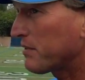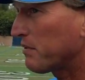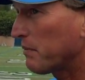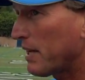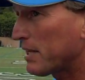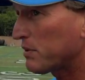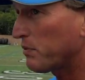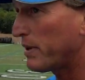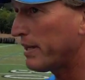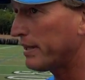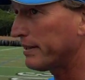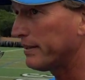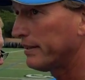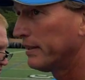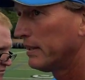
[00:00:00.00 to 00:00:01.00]
from last week
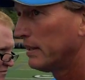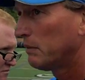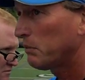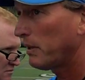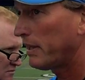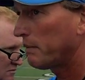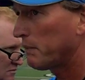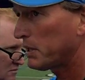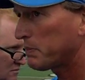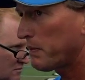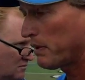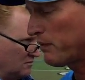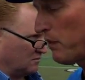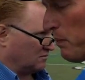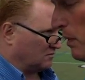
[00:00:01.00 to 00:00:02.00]
and playing a much
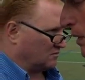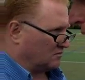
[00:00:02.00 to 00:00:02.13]
better football